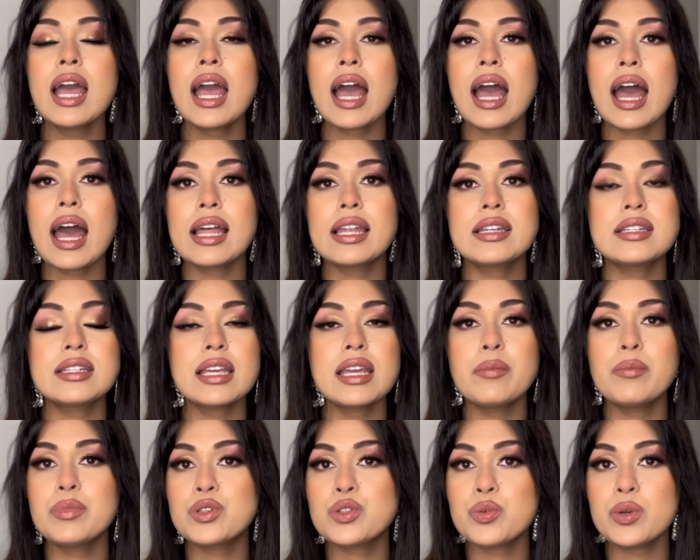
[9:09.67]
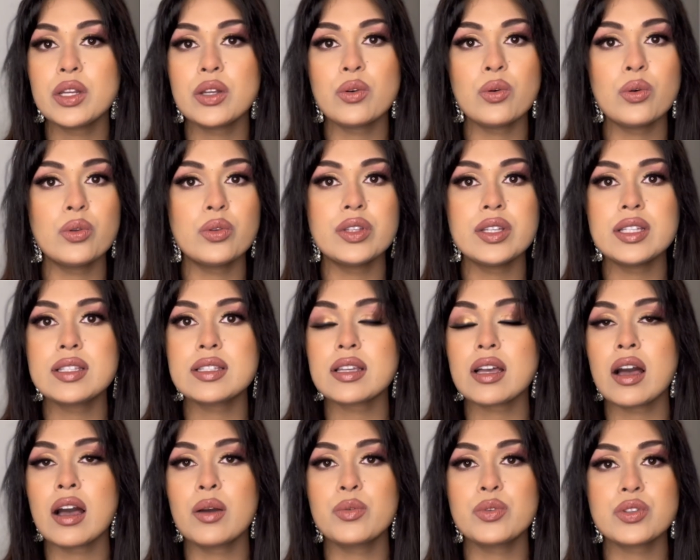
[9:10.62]
and in between all these
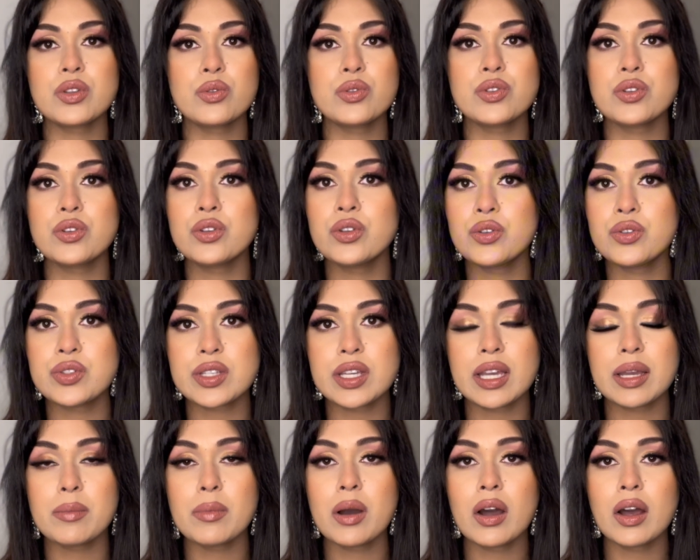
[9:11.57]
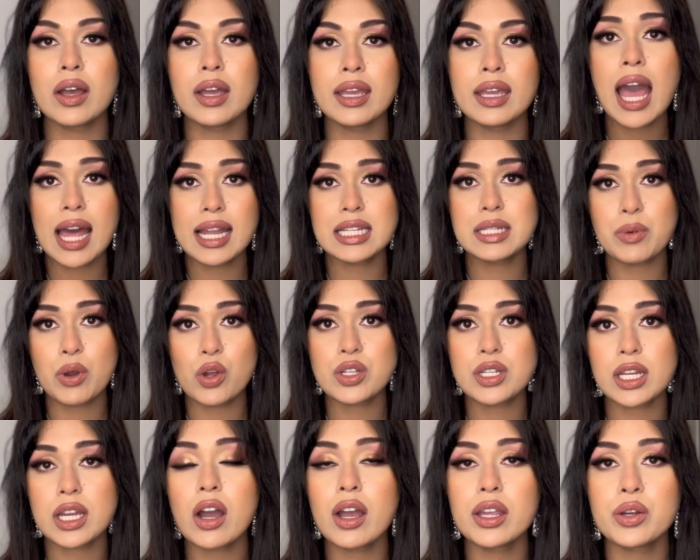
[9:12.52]
I was also using my
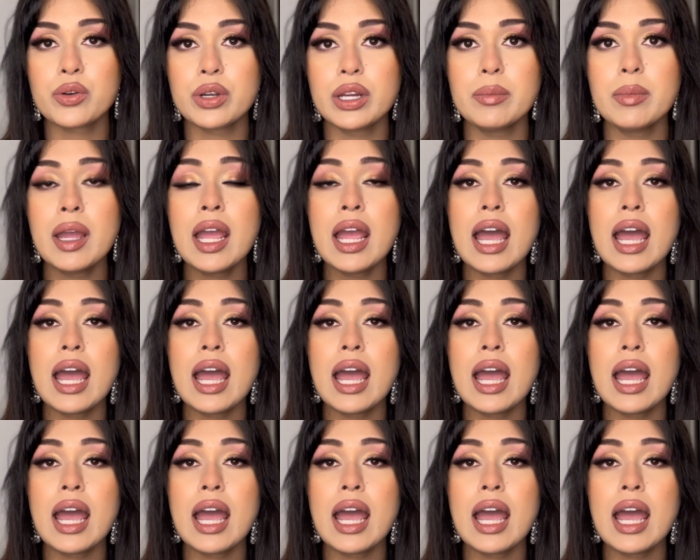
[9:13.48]
antibiotic eye cream.